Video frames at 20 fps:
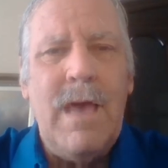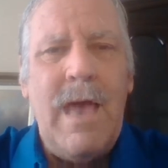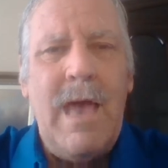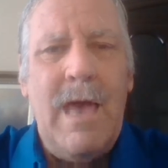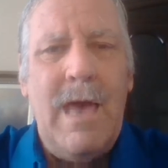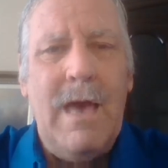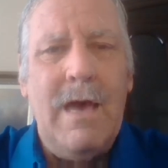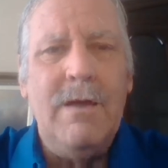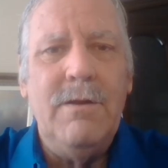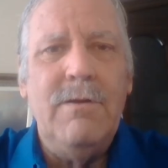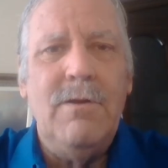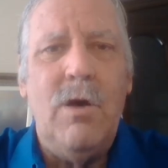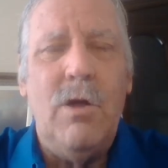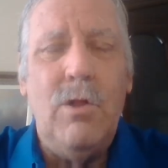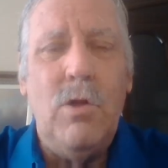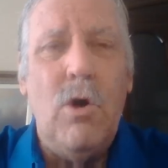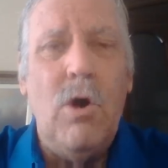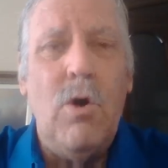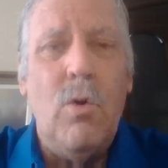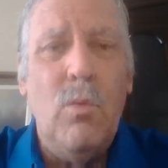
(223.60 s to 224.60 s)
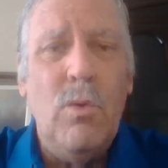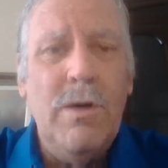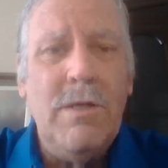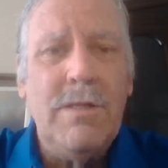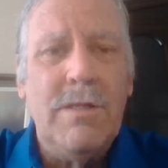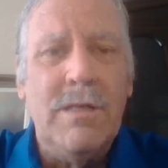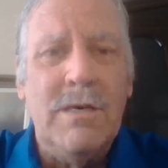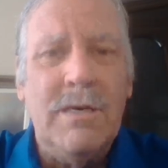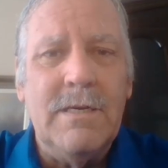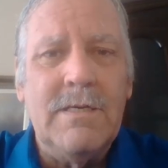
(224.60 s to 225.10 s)
And along
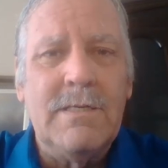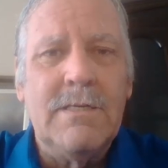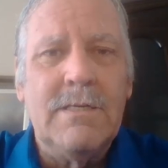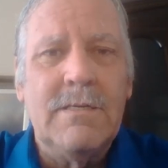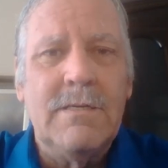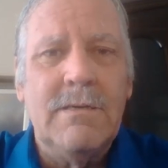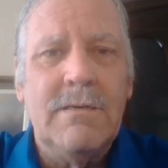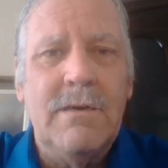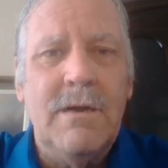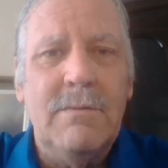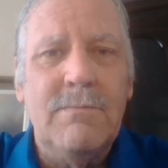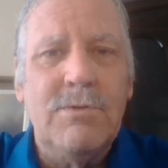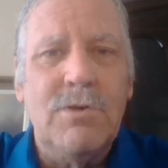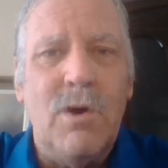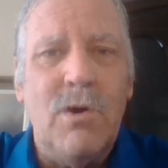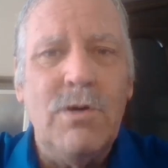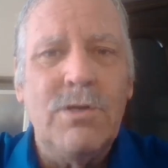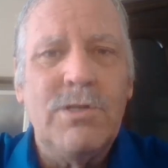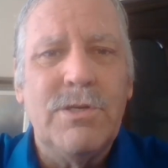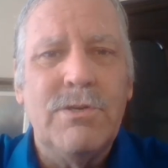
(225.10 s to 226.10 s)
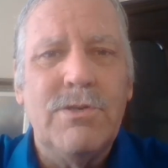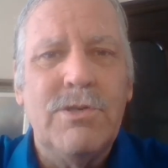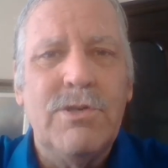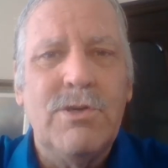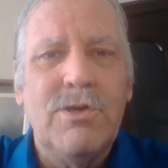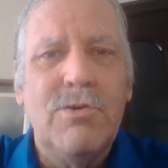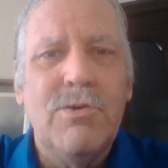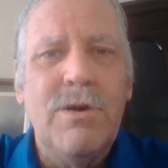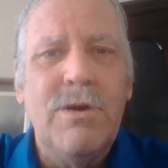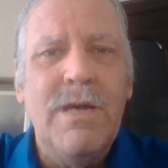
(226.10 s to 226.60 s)
with this comes also the
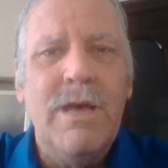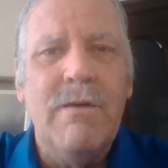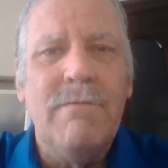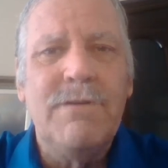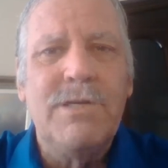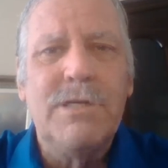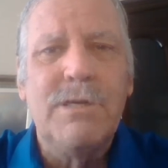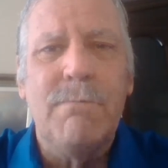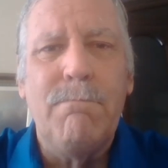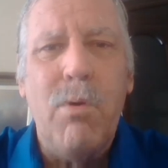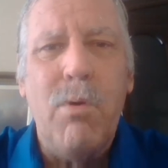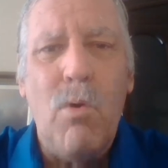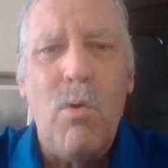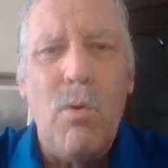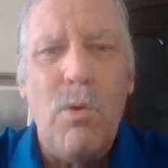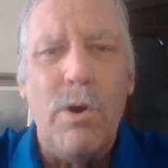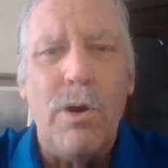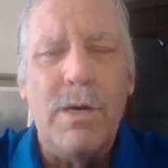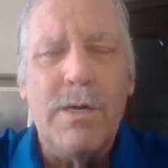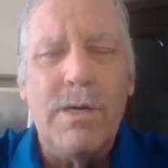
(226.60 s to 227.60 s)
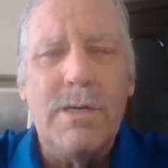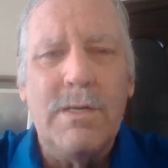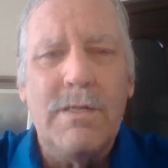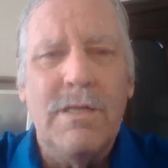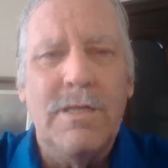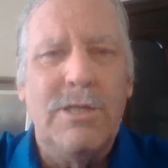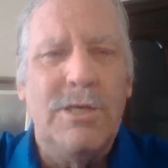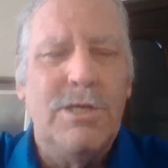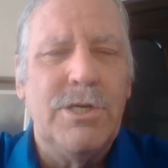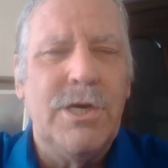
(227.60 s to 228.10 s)
degree of support
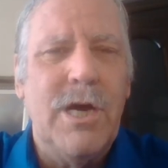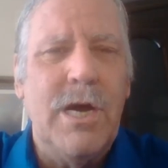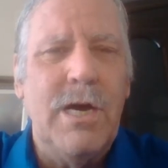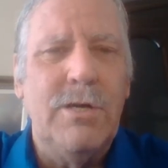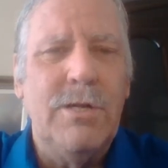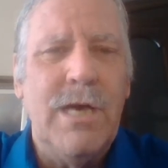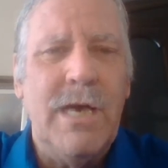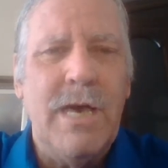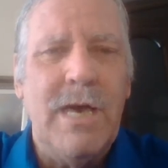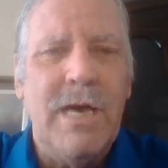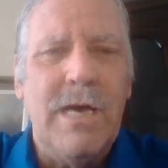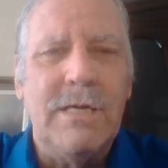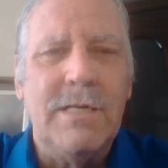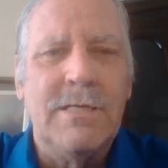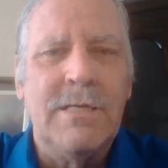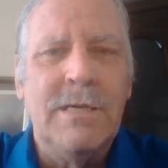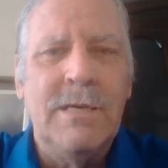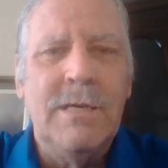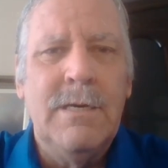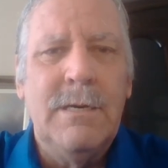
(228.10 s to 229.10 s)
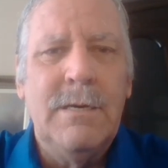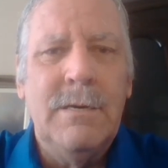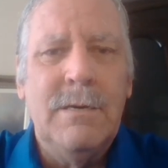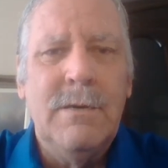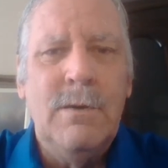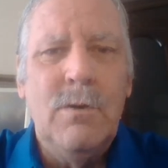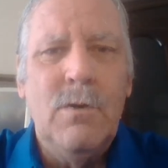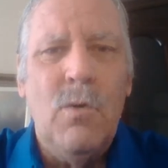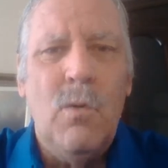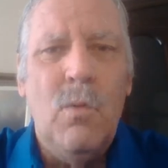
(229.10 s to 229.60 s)
that the child has.
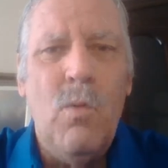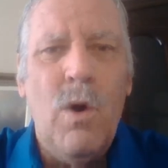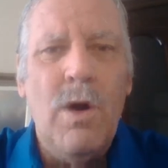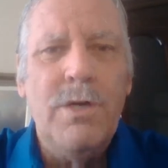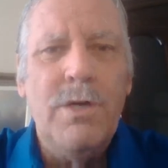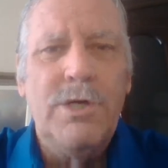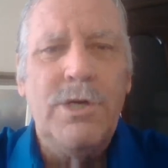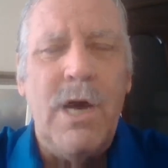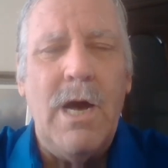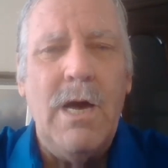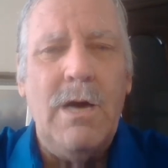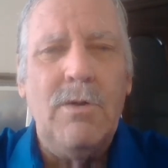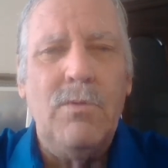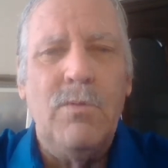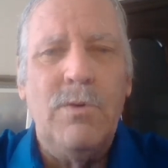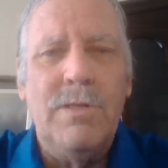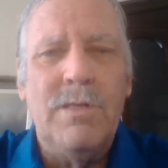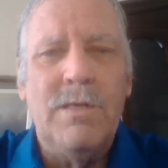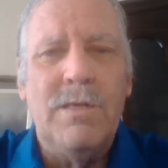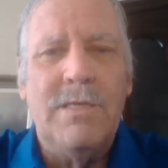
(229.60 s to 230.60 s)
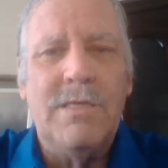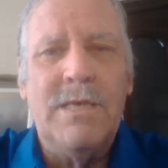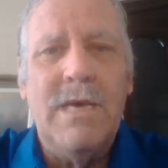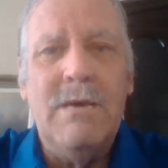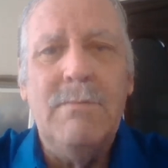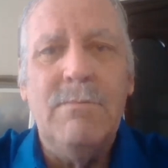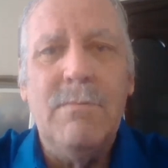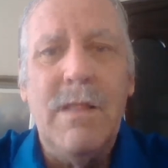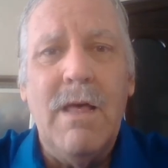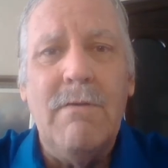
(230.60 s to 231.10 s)
One child with the
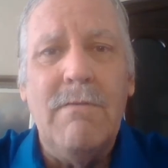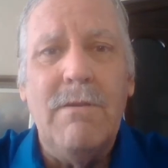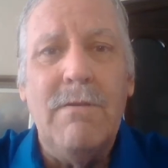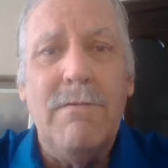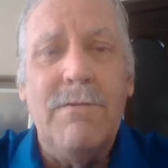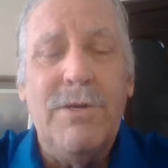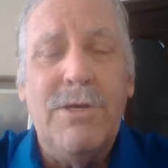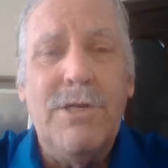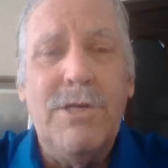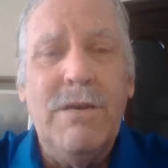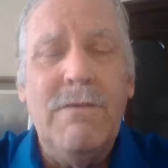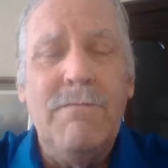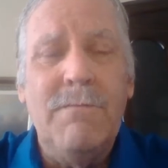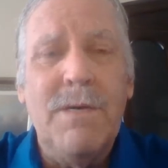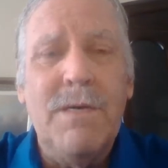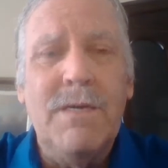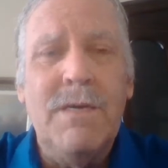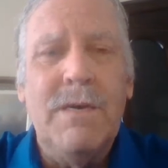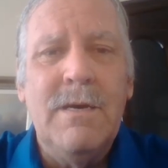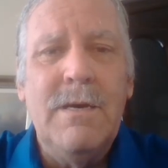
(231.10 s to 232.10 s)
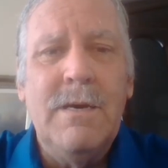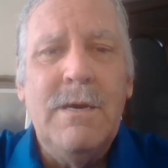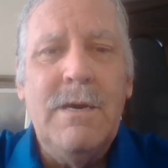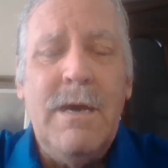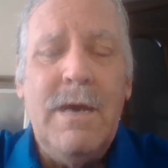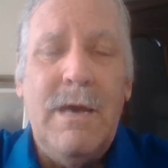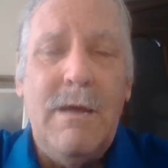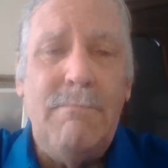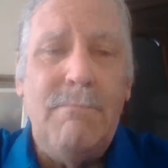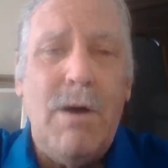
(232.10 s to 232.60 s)
same level of achievement
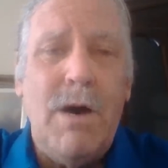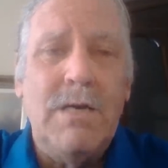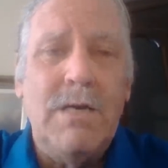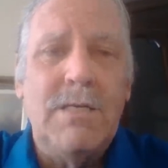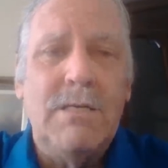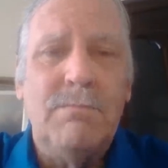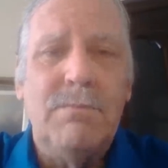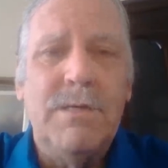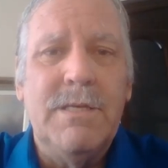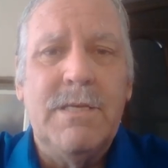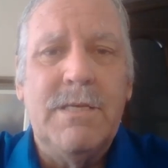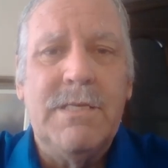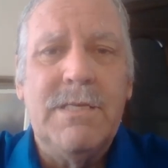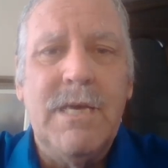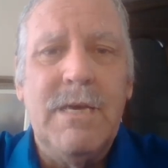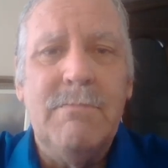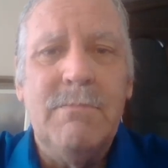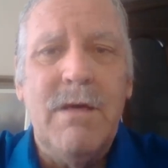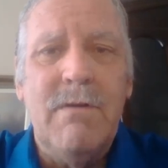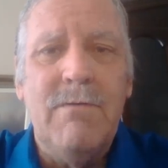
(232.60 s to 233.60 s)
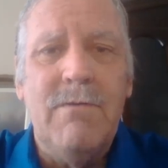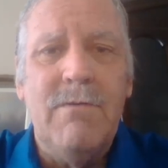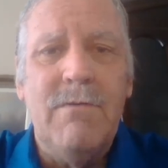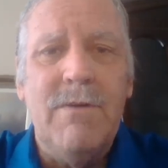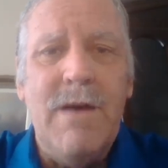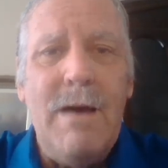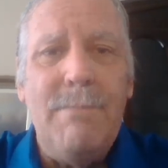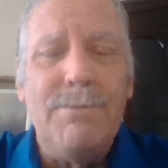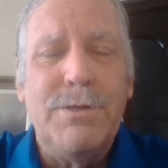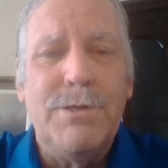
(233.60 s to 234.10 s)
and possibly the same level
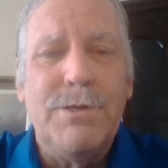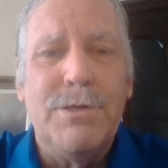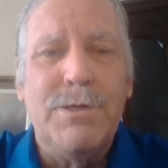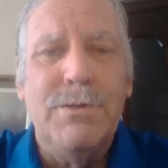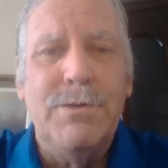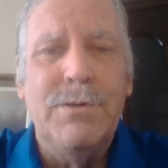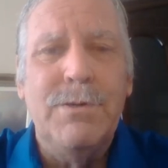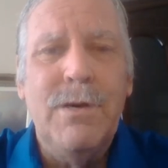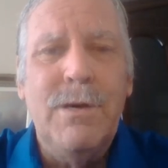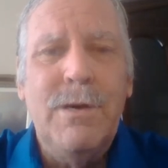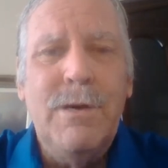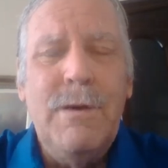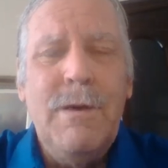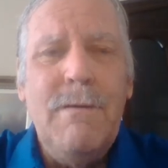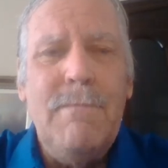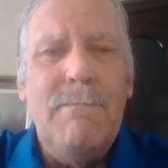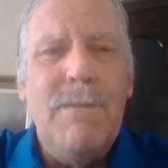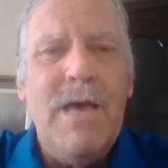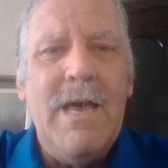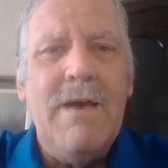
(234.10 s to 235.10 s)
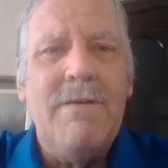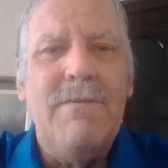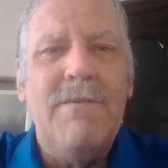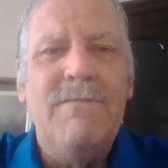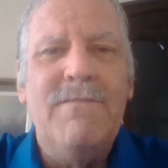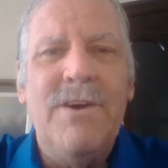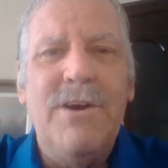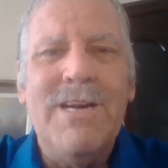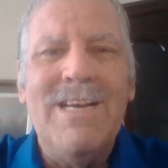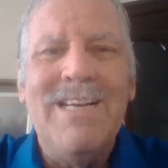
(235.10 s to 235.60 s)
of aptitude may have a
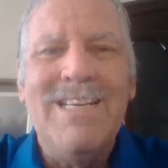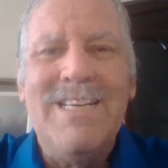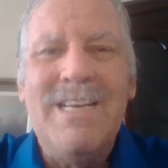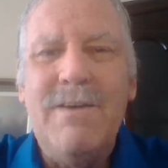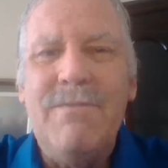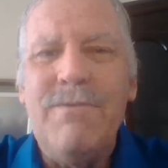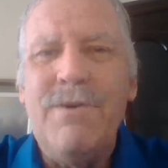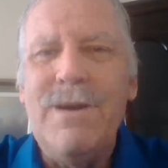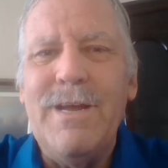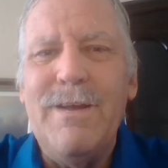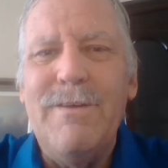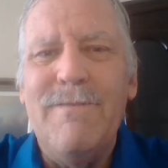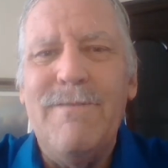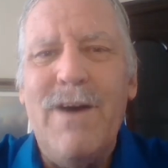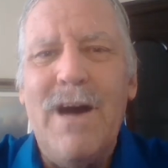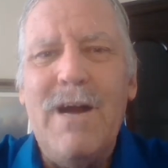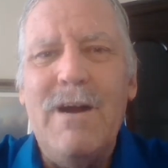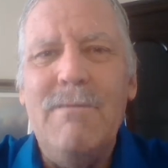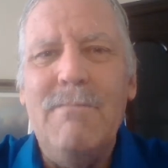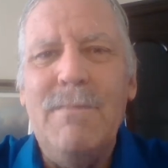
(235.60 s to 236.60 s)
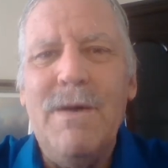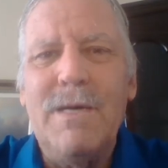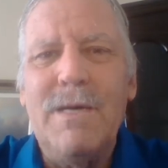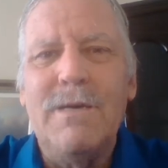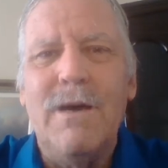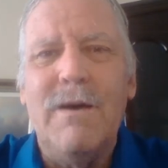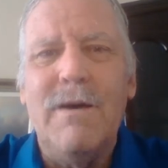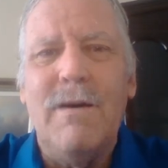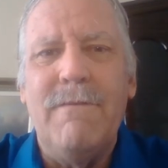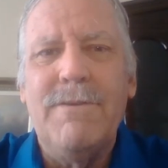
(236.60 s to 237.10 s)
very different
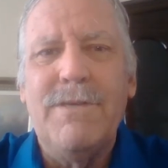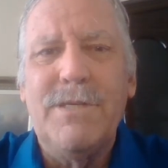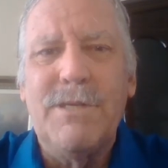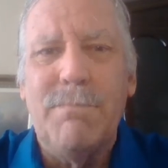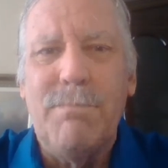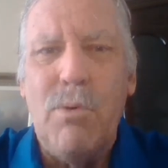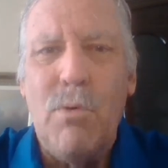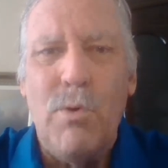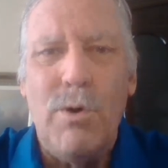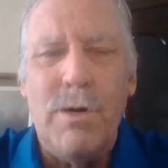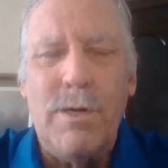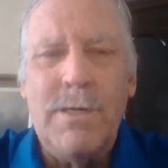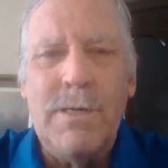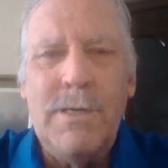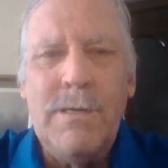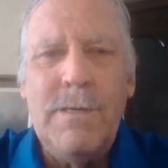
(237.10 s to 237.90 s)
environment of support.